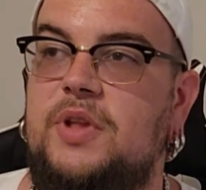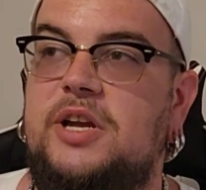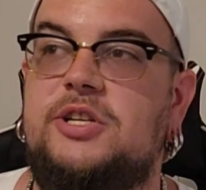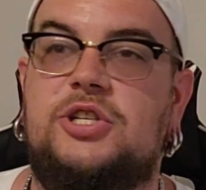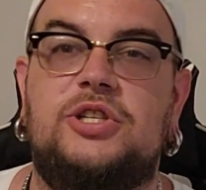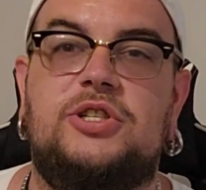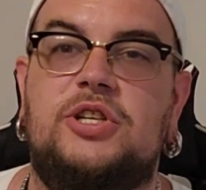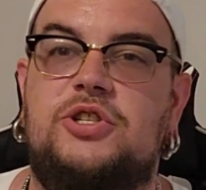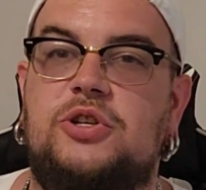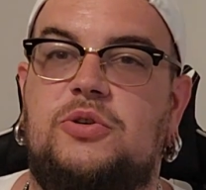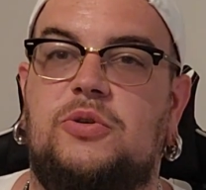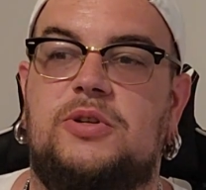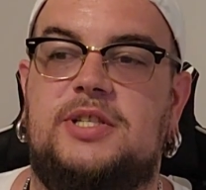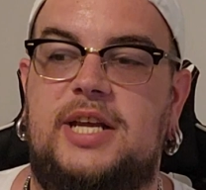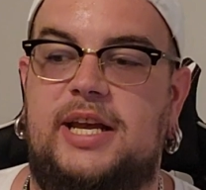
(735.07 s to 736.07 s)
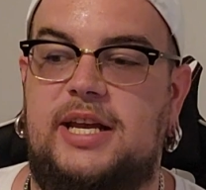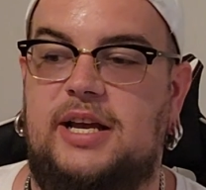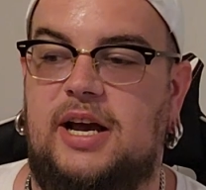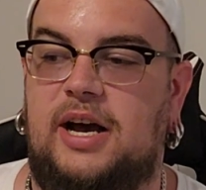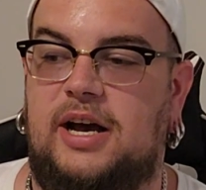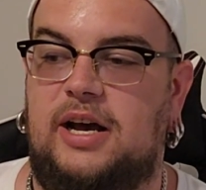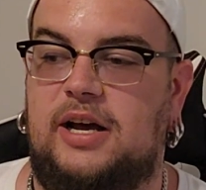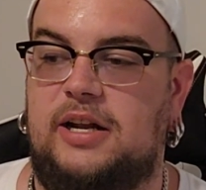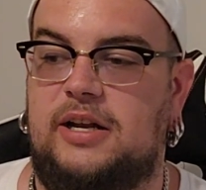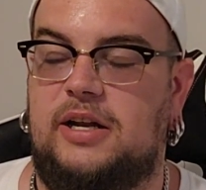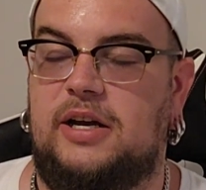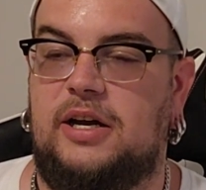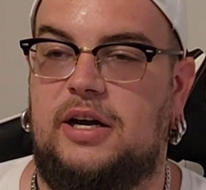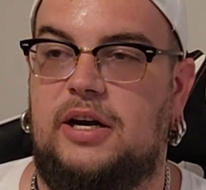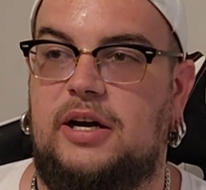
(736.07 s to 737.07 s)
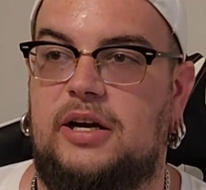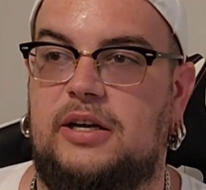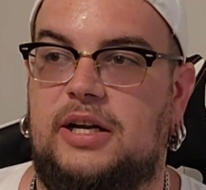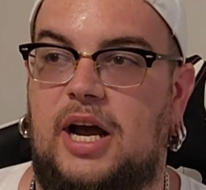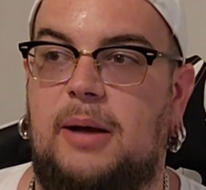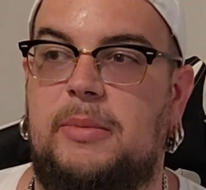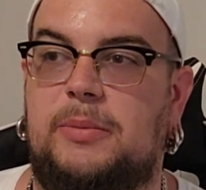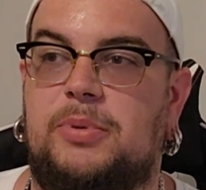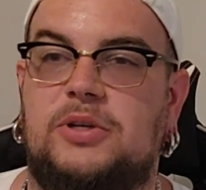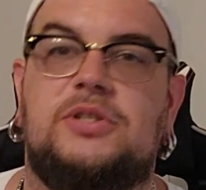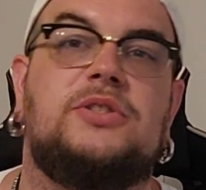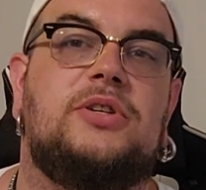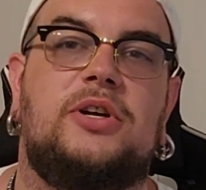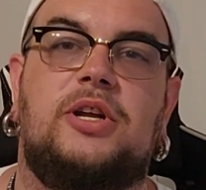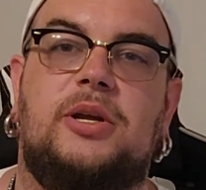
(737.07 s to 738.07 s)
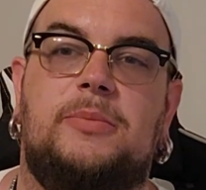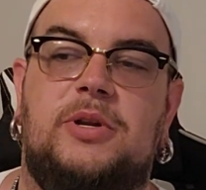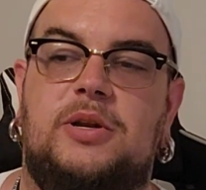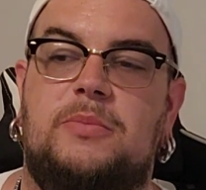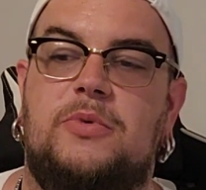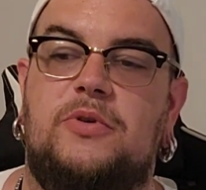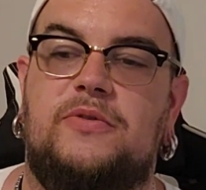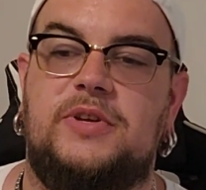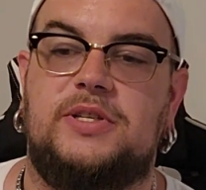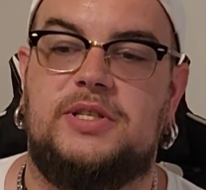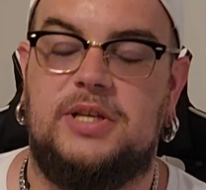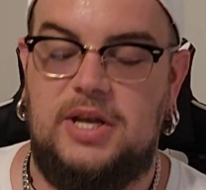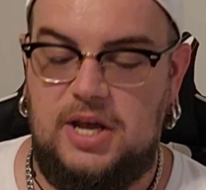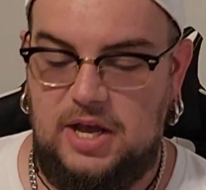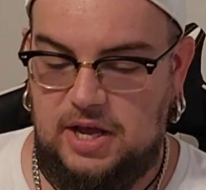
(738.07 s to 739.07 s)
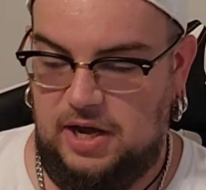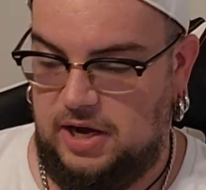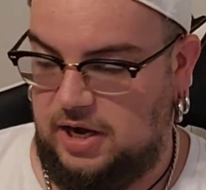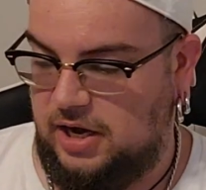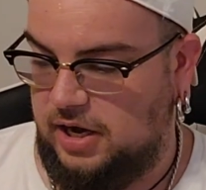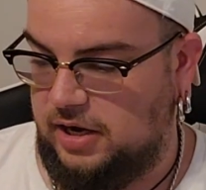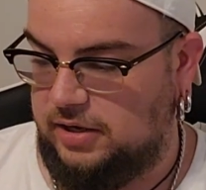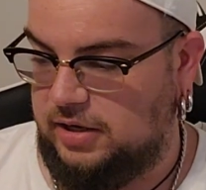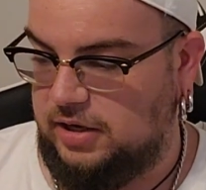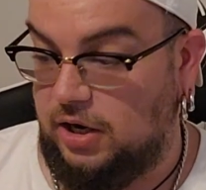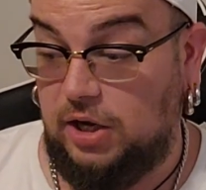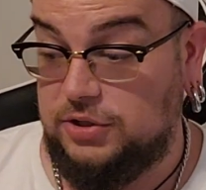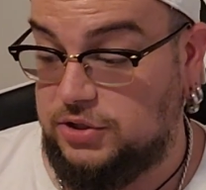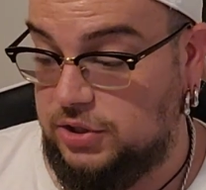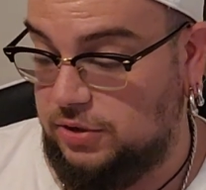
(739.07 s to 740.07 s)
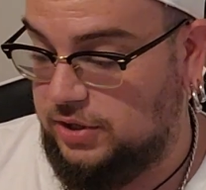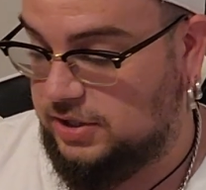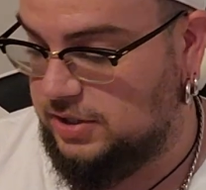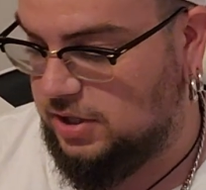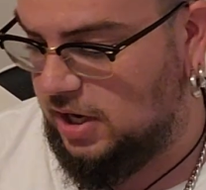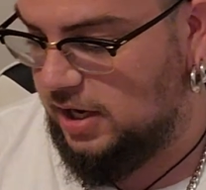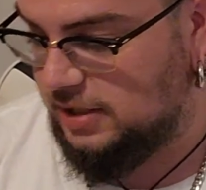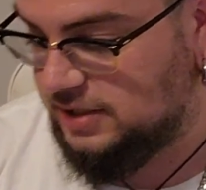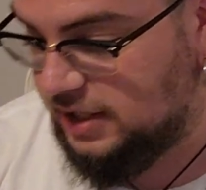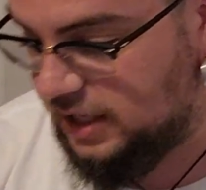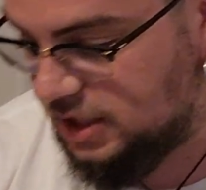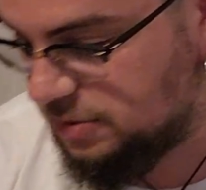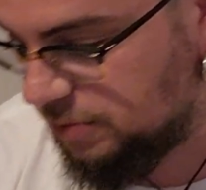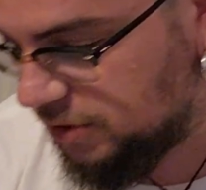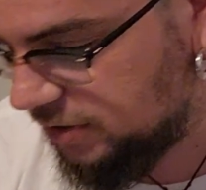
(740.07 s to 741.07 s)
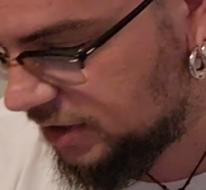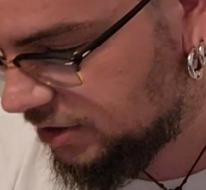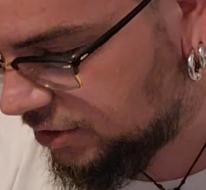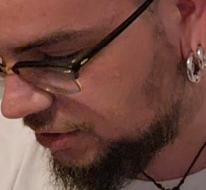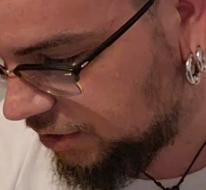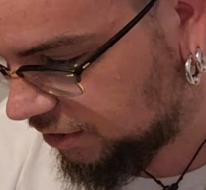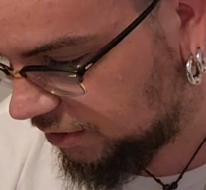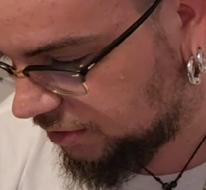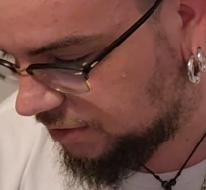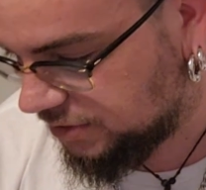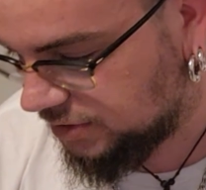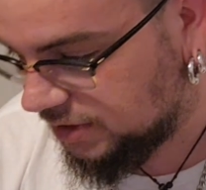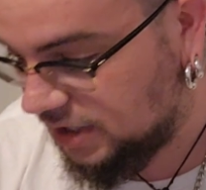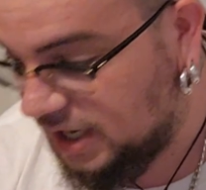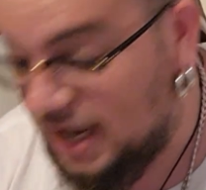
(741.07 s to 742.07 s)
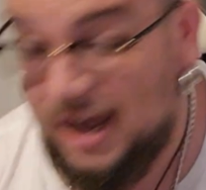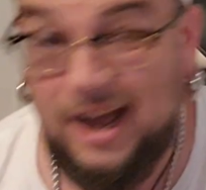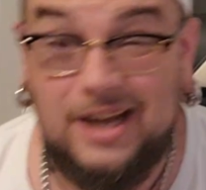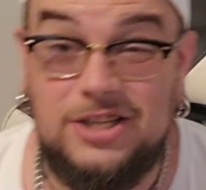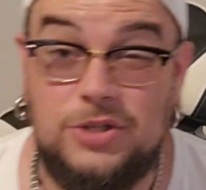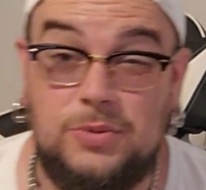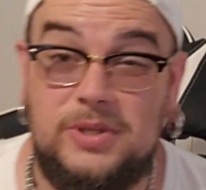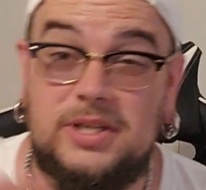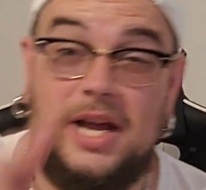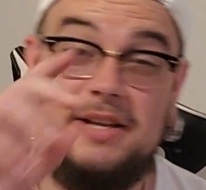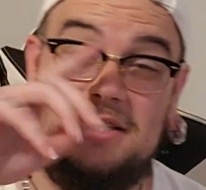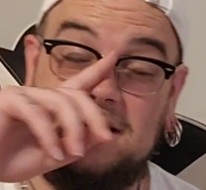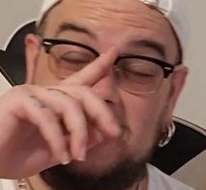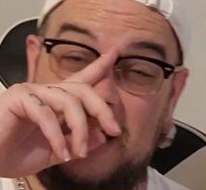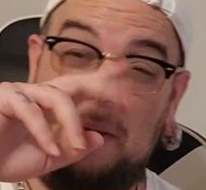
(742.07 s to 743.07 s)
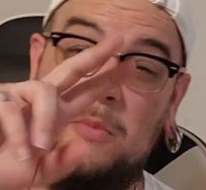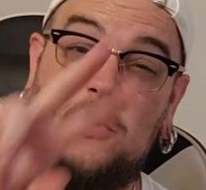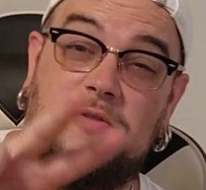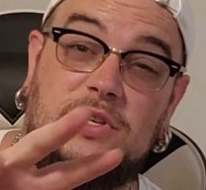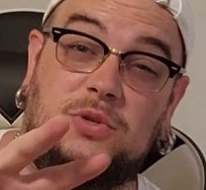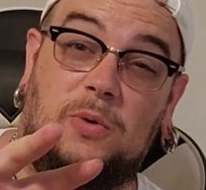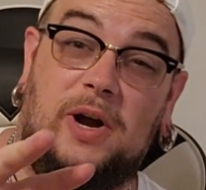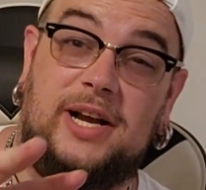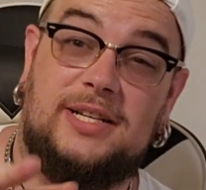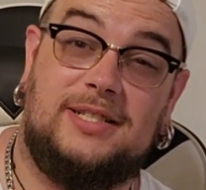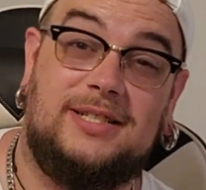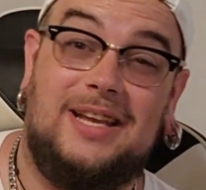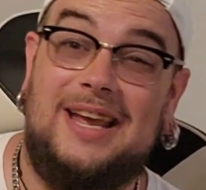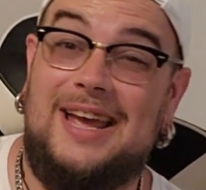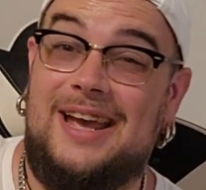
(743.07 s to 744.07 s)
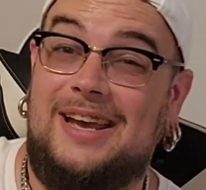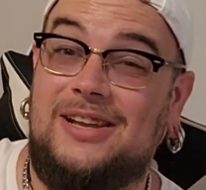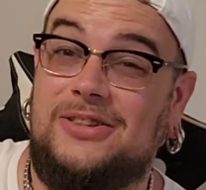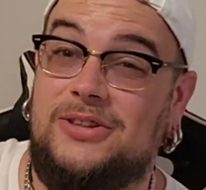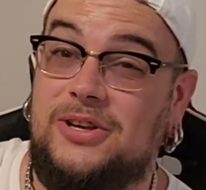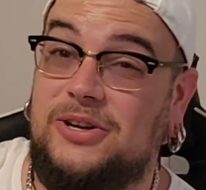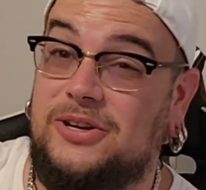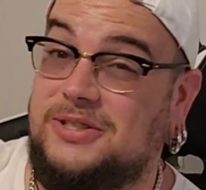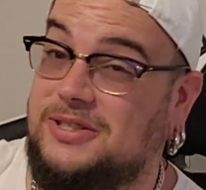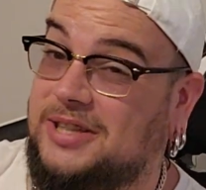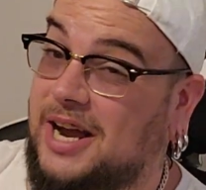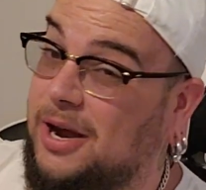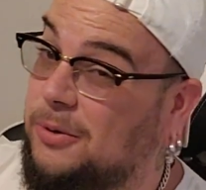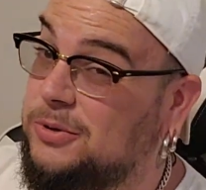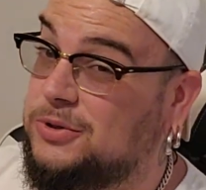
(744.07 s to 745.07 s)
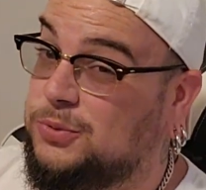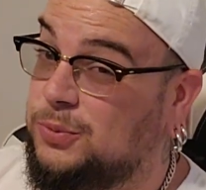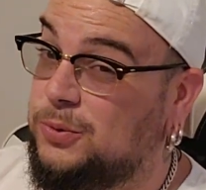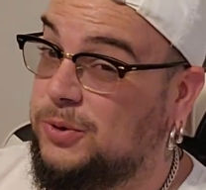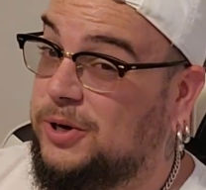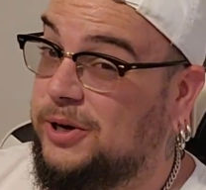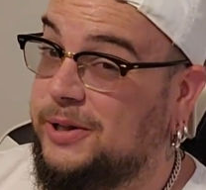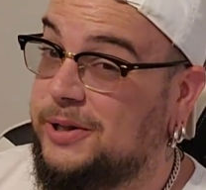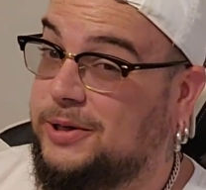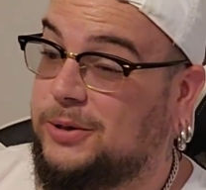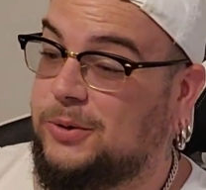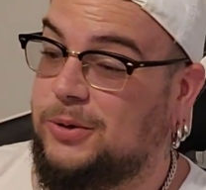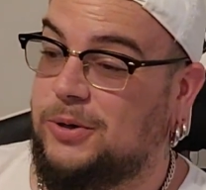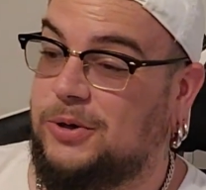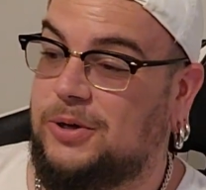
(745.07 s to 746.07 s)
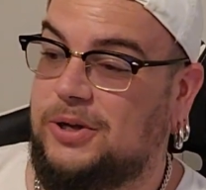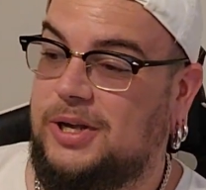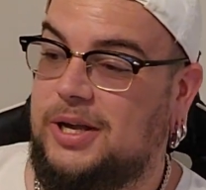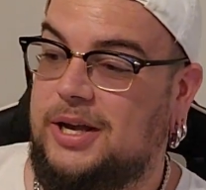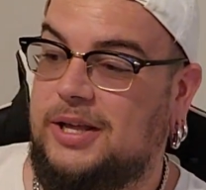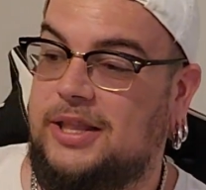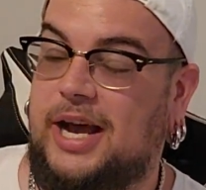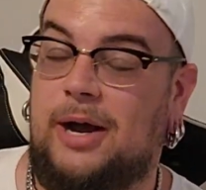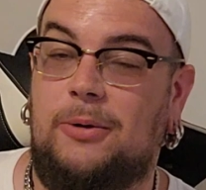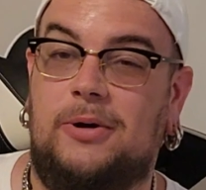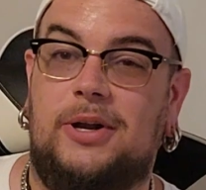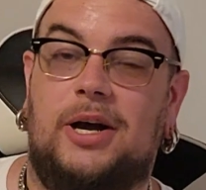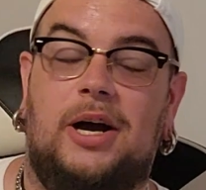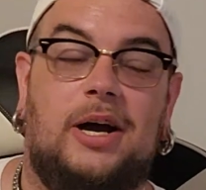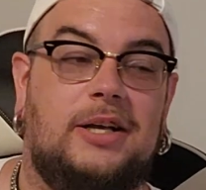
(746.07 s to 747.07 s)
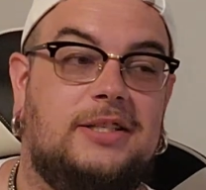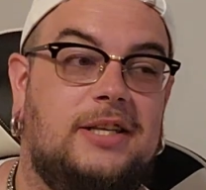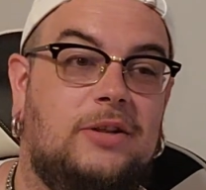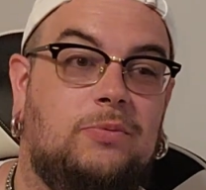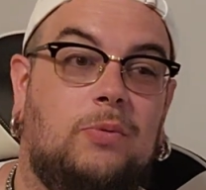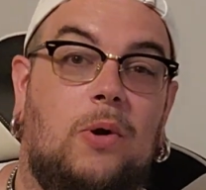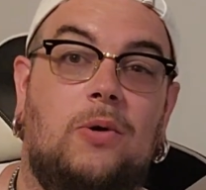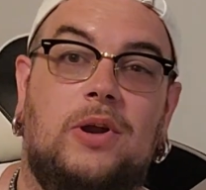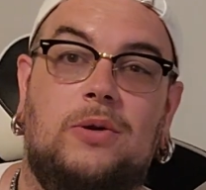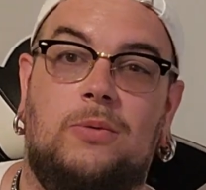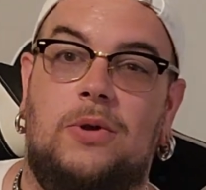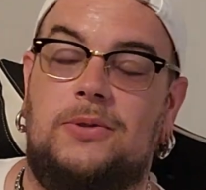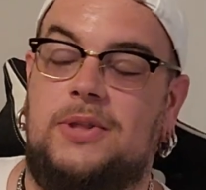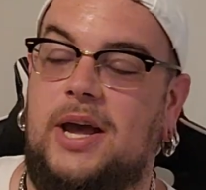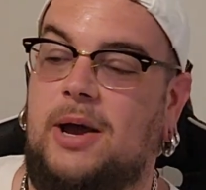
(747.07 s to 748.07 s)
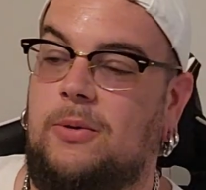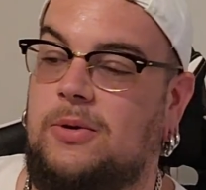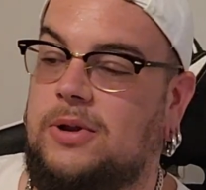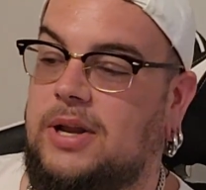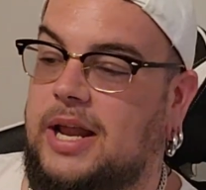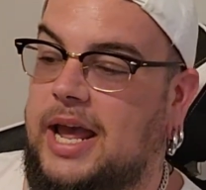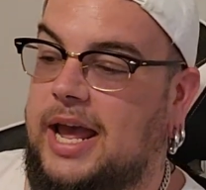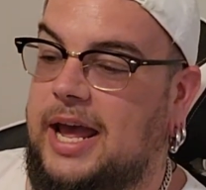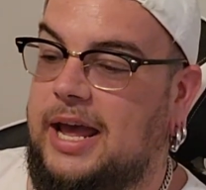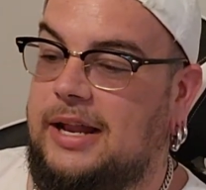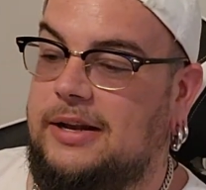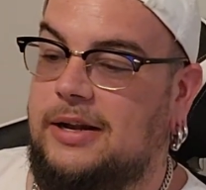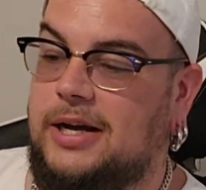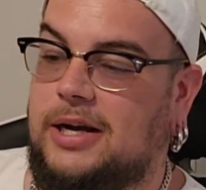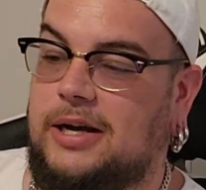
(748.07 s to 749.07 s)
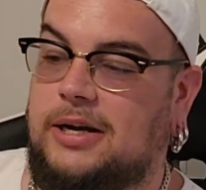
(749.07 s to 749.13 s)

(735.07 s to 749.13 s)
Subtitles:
it's just such a cool take on comic books and turning them into movies. Also, the Teenage Mutant Ninja Turtles. I've seen that movie twice in theaters. That was really cool. That one, Seth Rogen wrote that one, and